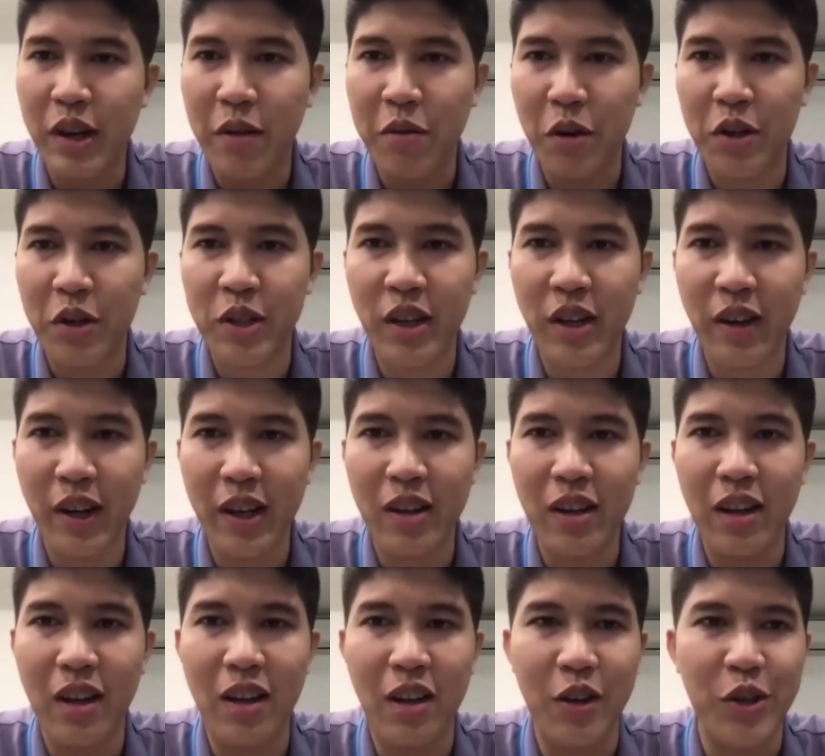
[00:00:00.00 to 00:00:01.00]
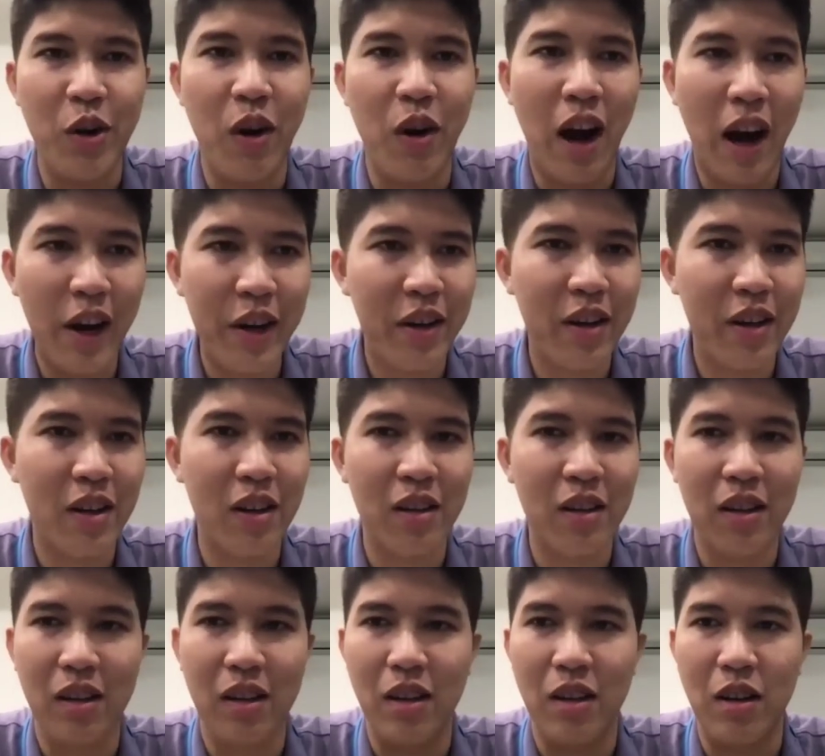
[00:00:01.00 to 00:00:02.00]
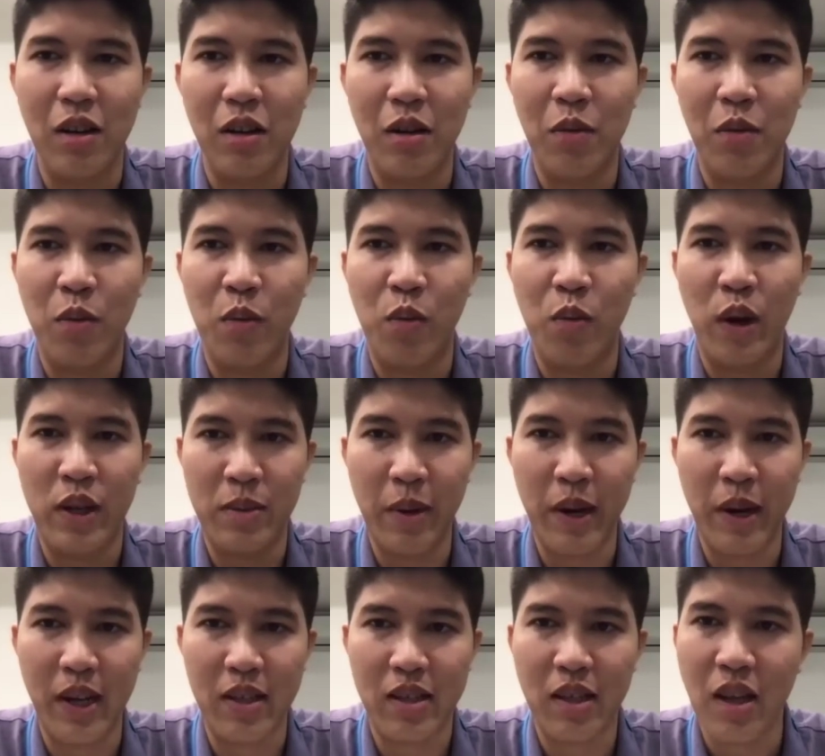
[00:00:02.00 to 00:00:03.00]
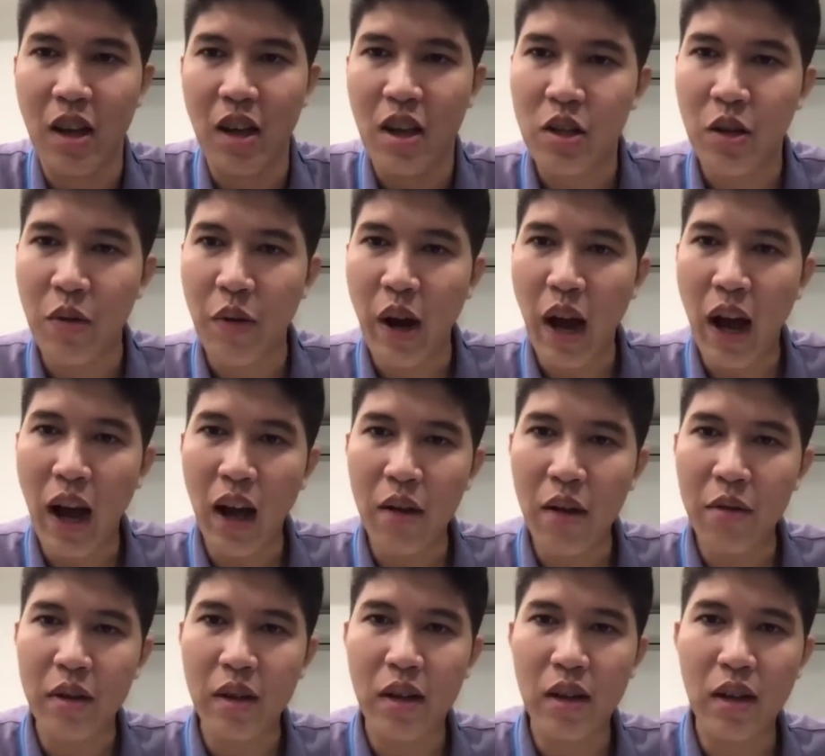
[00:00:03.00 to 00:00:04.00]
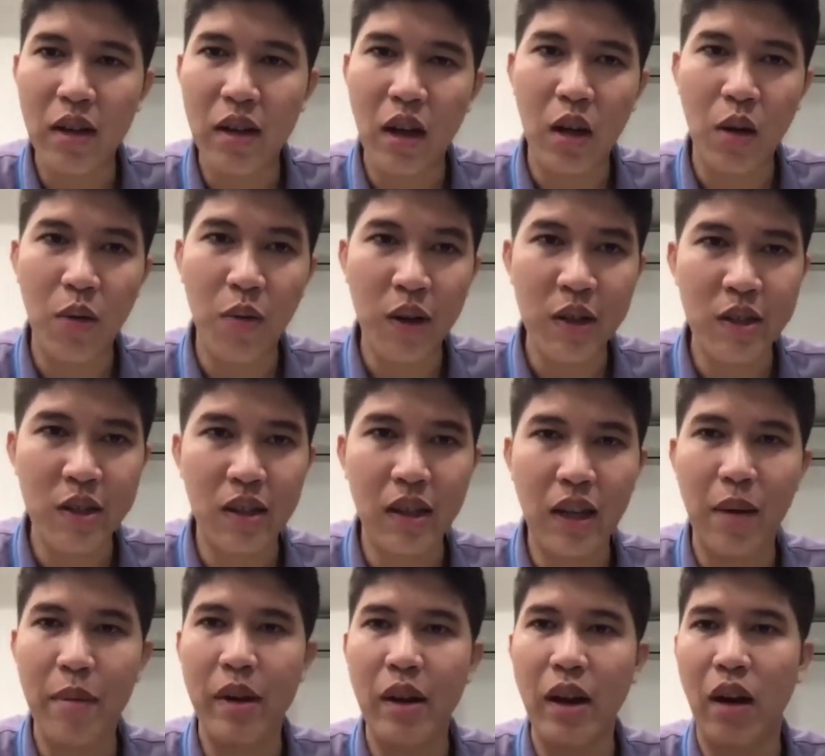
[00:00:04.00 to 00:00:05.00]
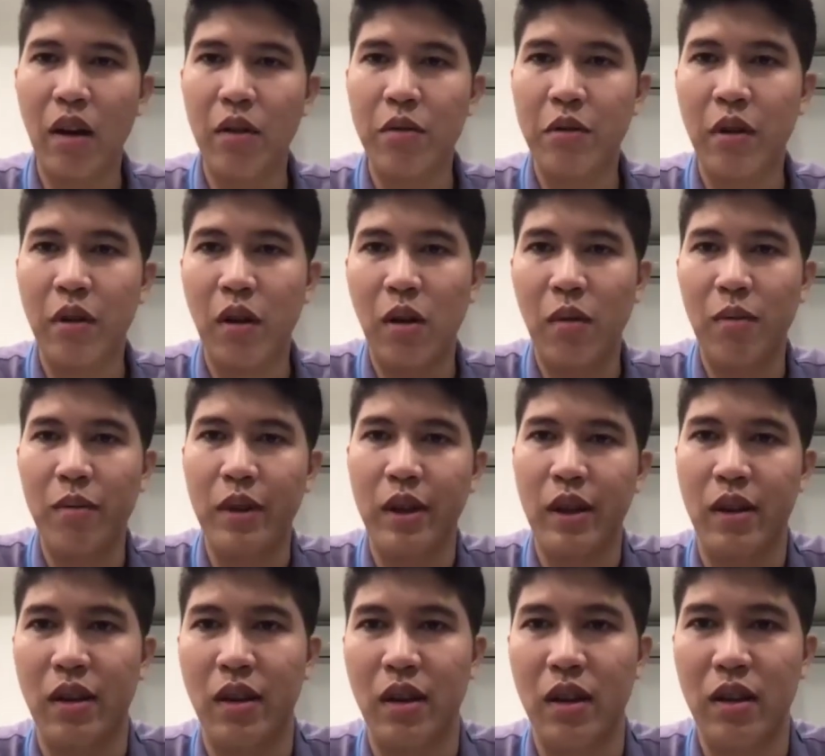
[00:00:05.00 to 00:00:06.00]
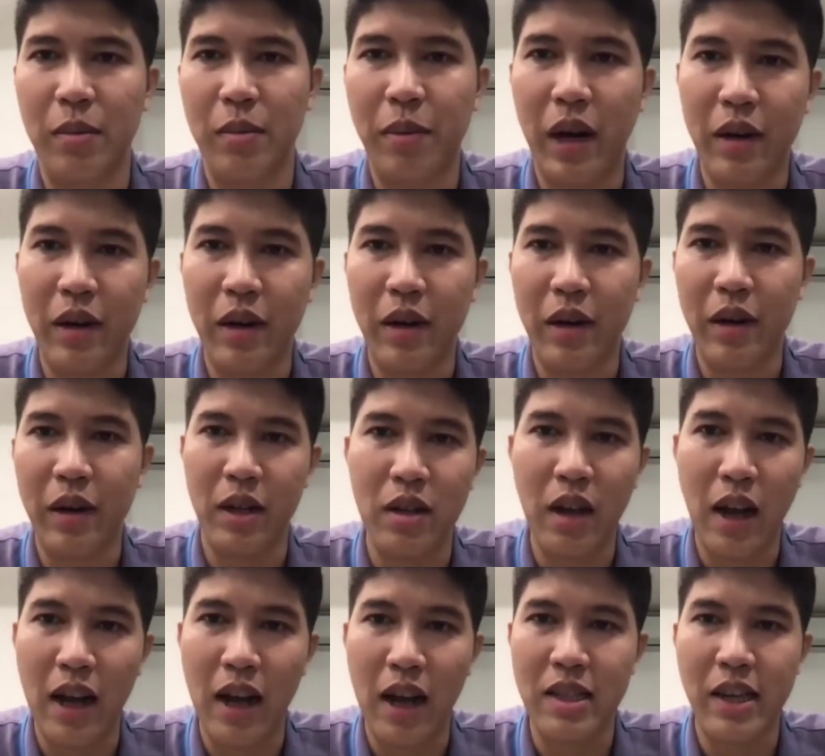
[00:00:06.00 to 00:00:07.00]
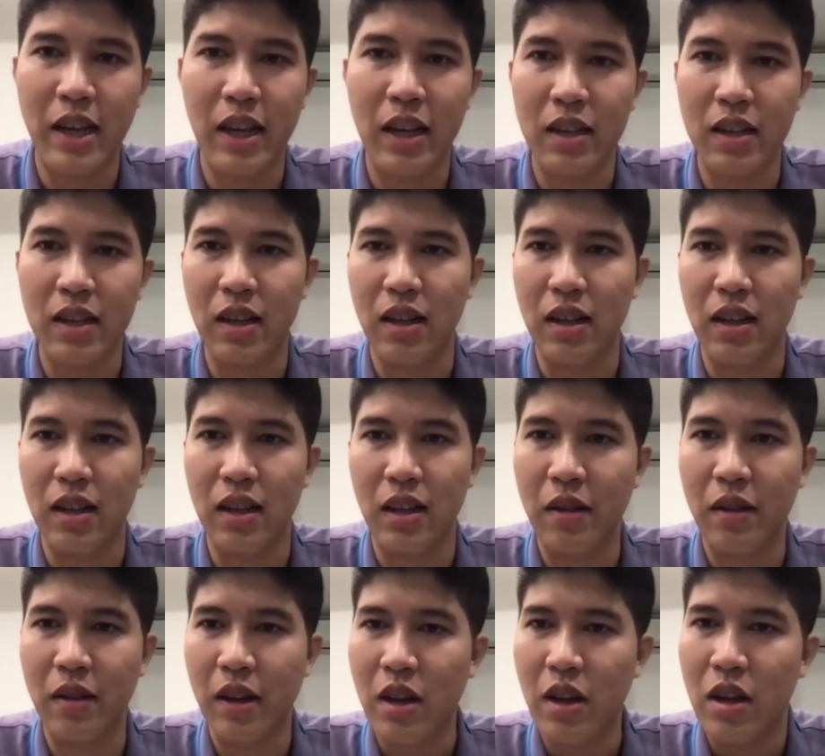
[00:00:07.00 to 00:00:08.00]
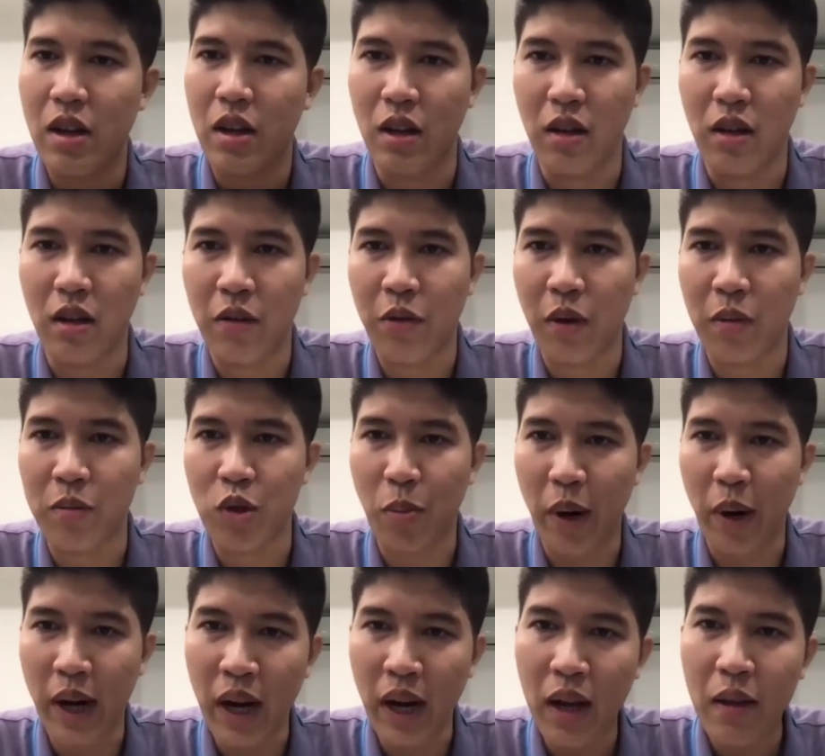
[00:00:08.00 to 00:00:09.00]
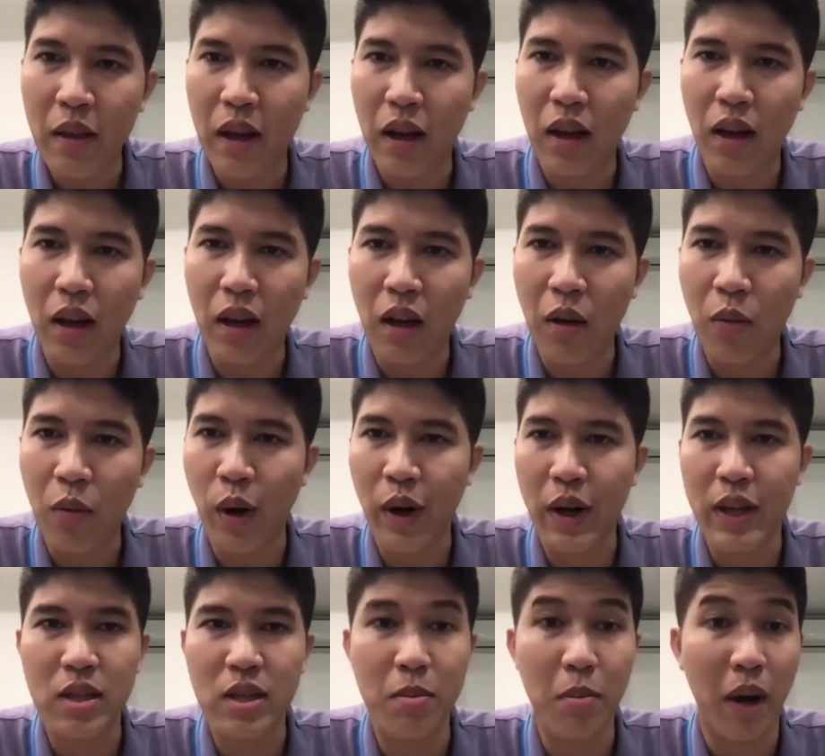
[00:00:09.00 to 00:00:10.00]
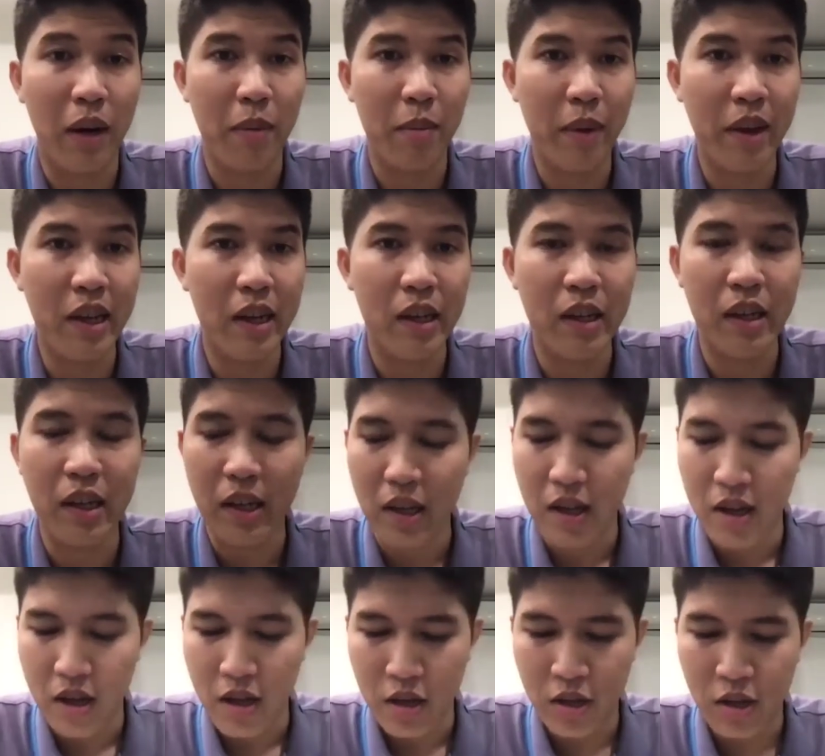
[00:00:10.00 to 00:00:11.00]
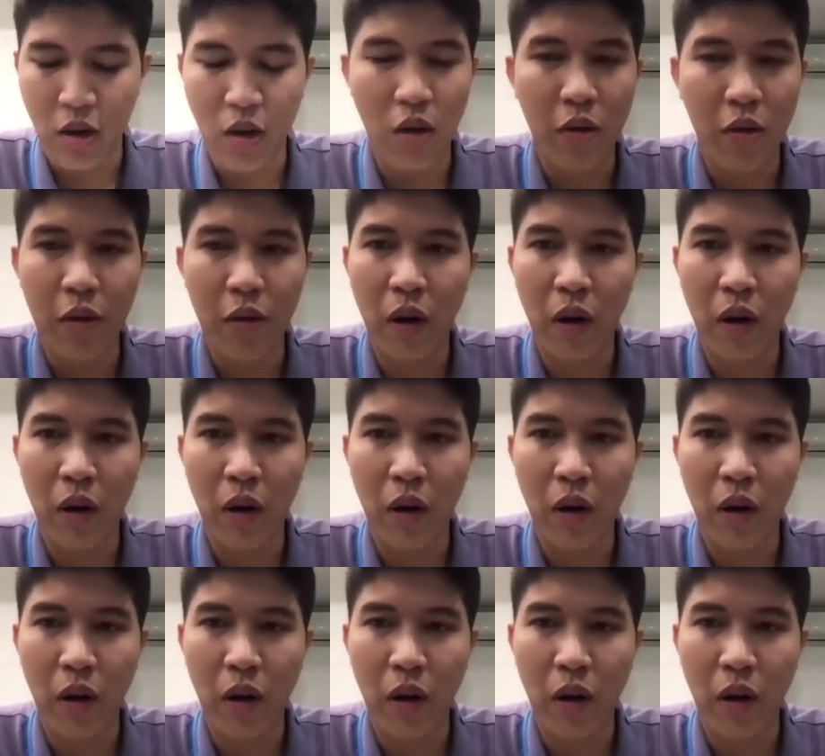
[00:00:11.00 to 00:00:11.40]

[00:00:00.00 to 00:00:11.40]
for sharing your ideal West Beans. So we have a question coming out from the participant asking from Sophia, what is smart bean? So